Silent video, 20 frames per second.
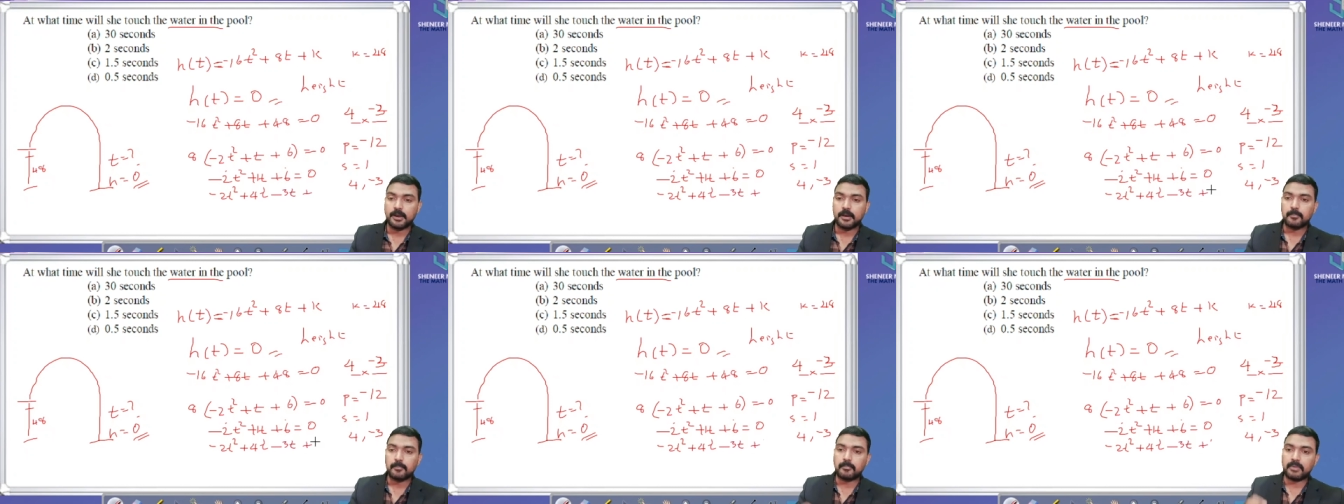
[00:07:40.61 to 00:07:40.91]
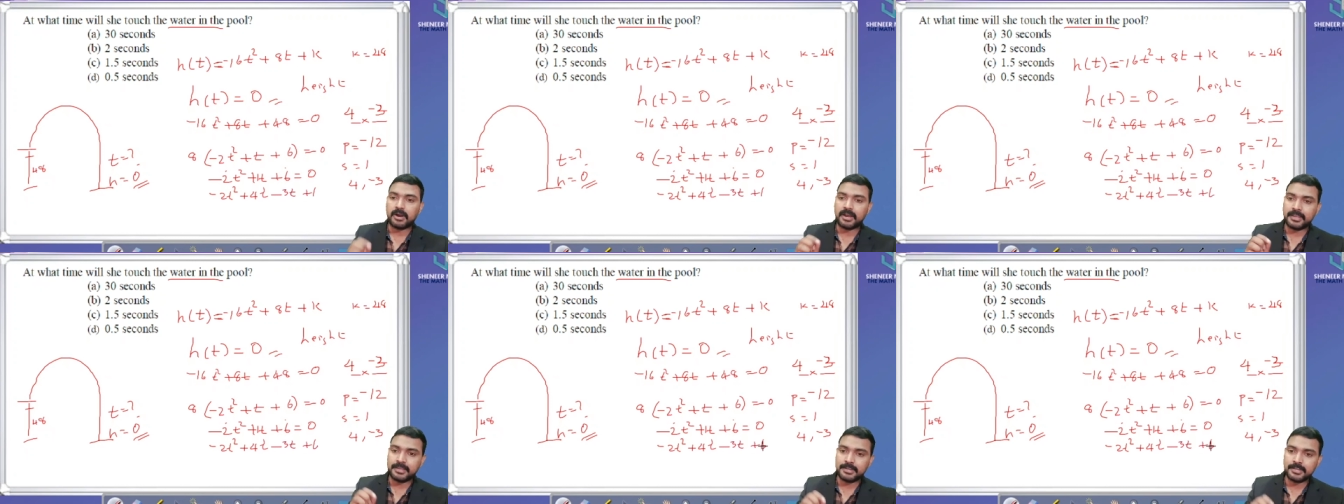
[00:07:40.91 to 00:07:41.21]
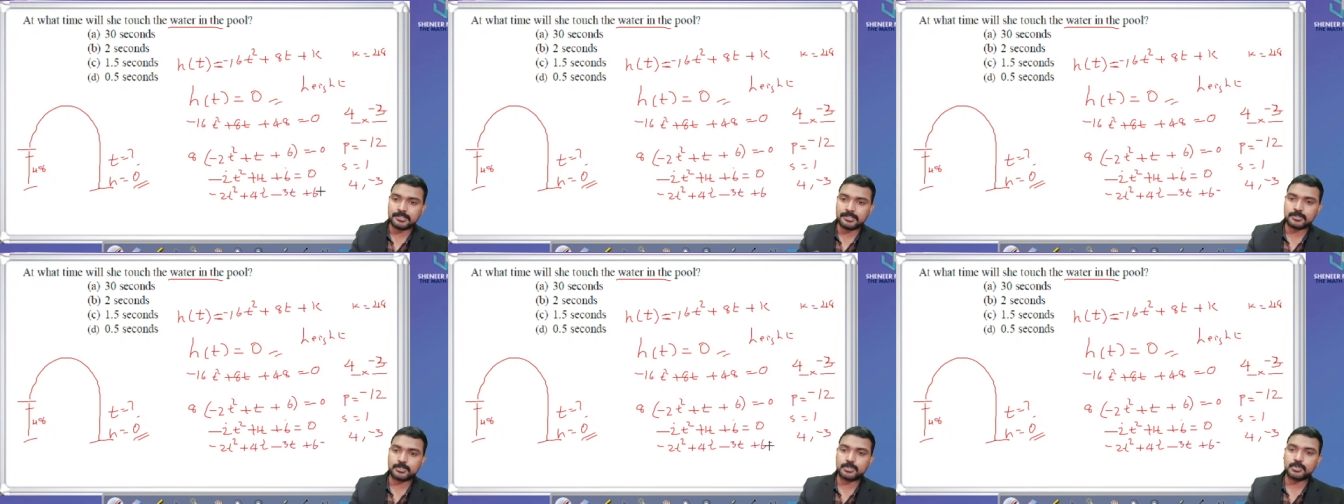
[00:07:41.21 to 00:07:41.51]

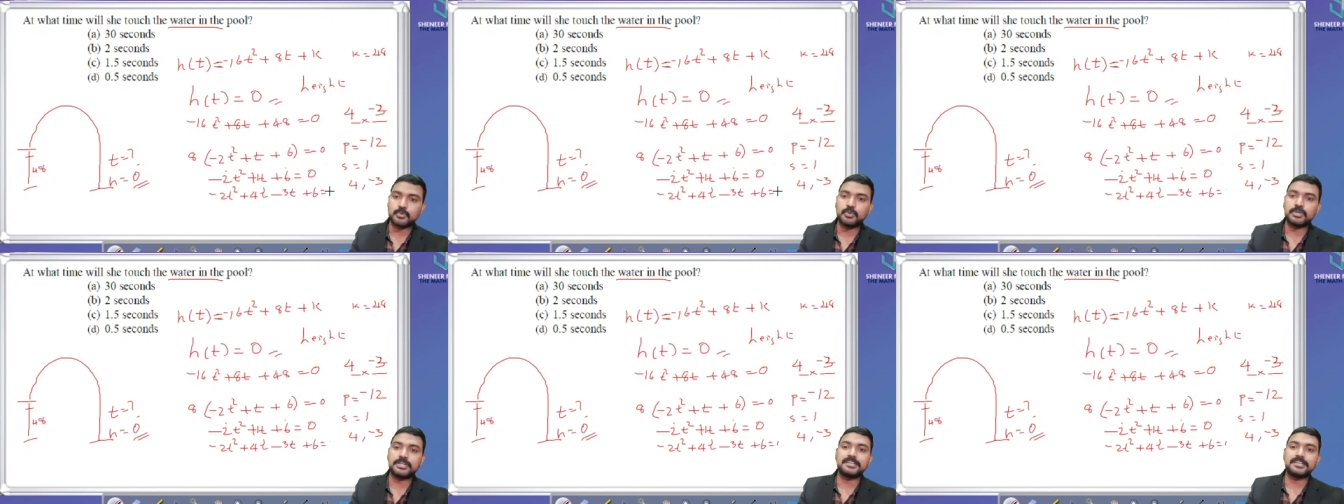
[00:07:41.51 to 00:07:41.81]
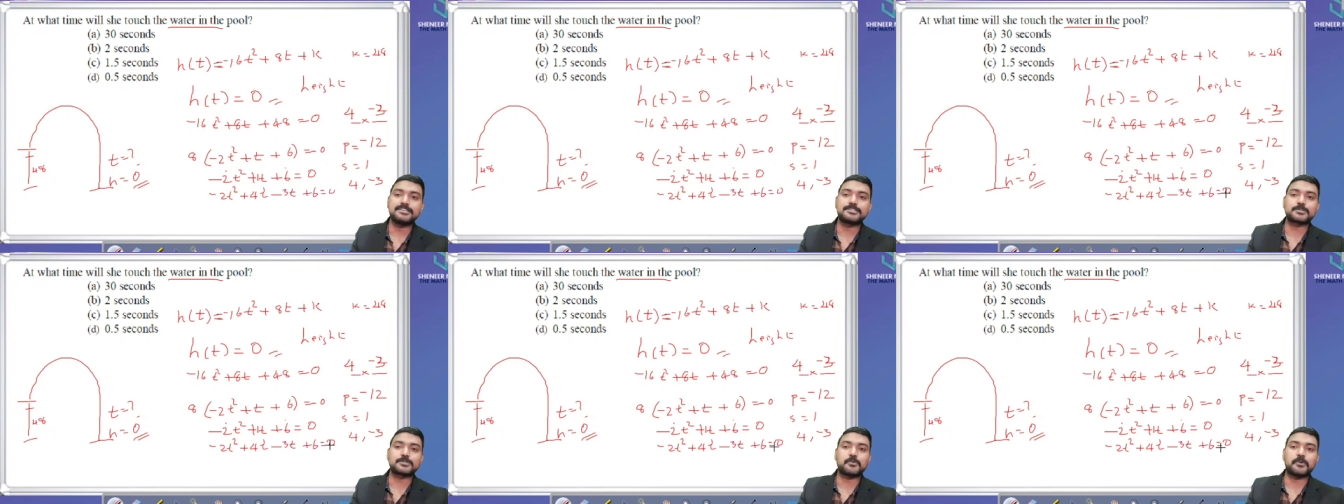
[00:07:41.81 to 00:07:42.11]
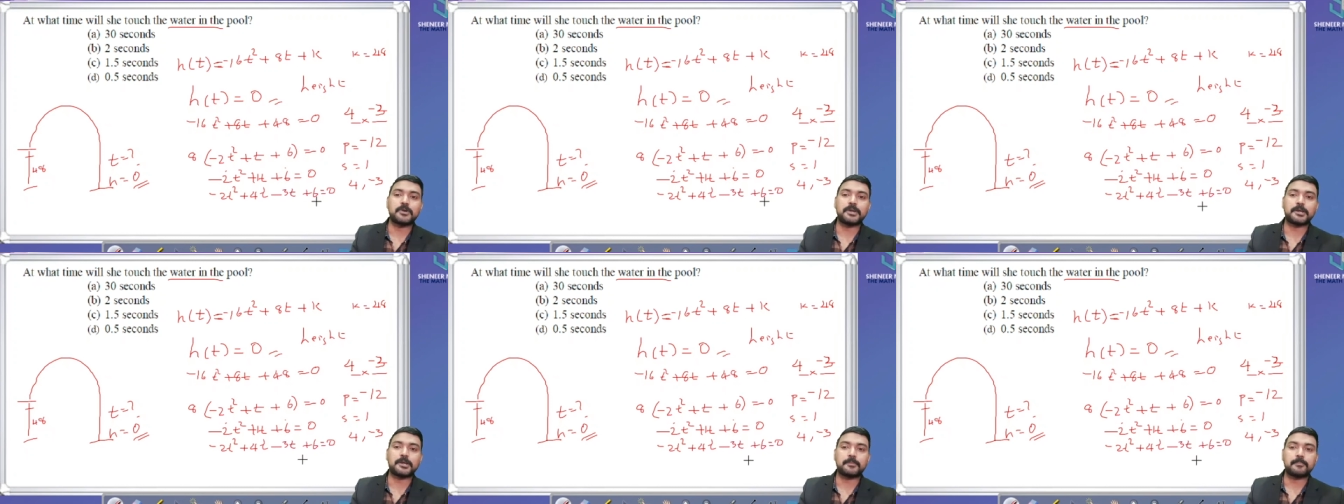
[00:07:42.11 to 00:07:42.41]
minus 2t
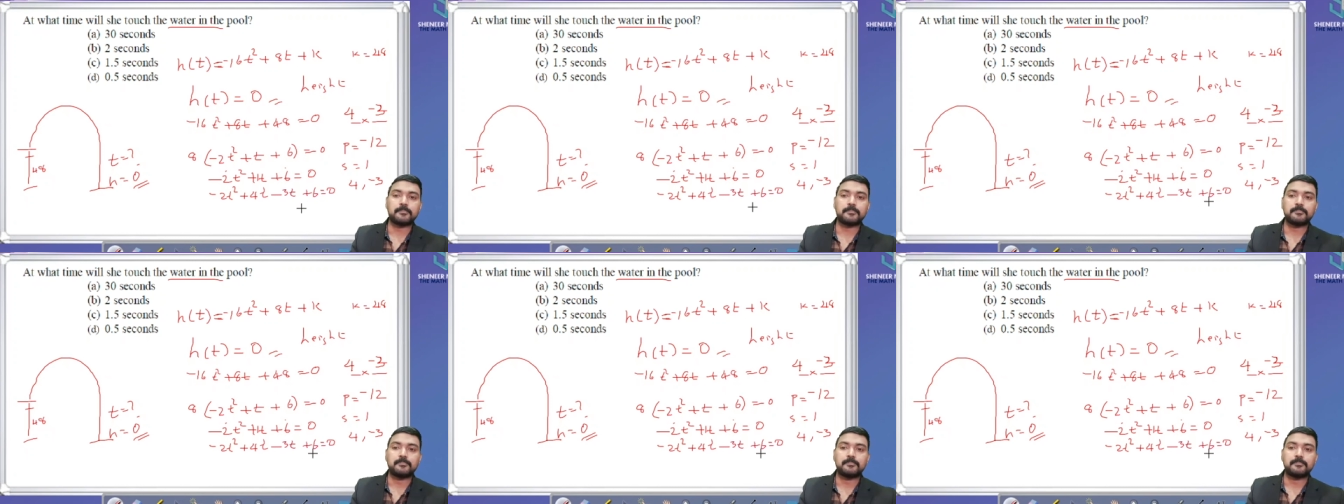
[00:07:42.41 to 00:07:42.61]
square